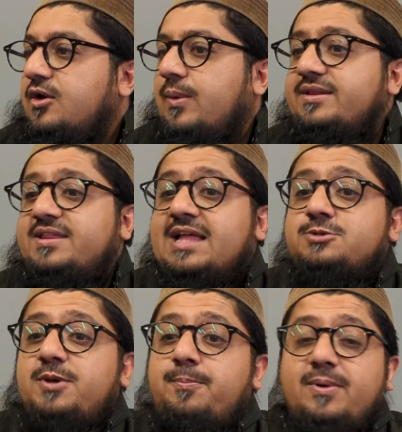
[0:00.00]
Whether that's
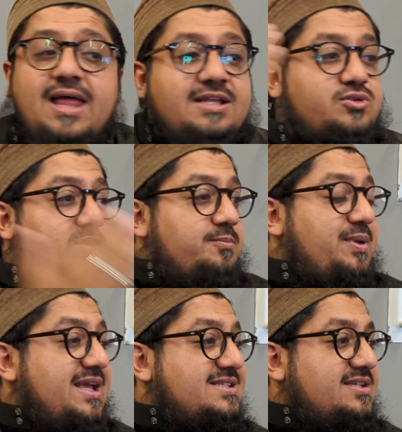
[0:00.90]
people like Jordan
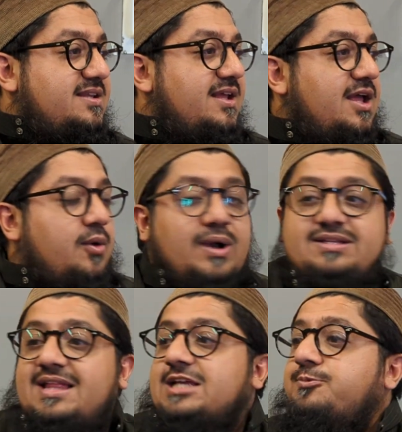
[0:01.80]
Peterson,
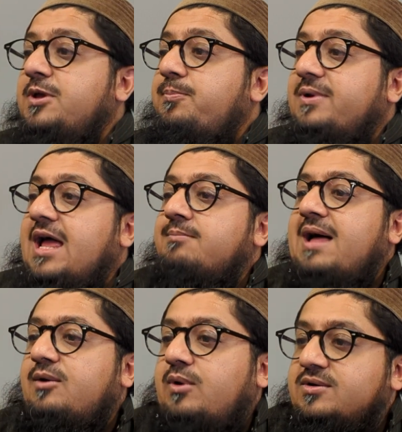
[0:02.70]
whether that's people like
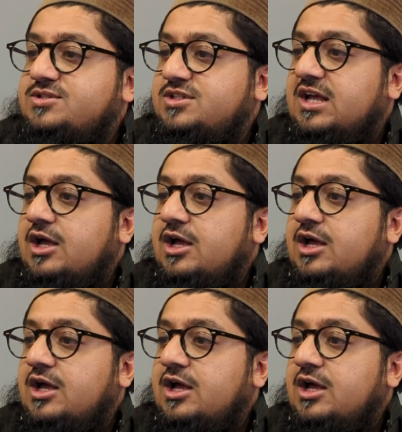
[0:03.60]
Matt Walsh,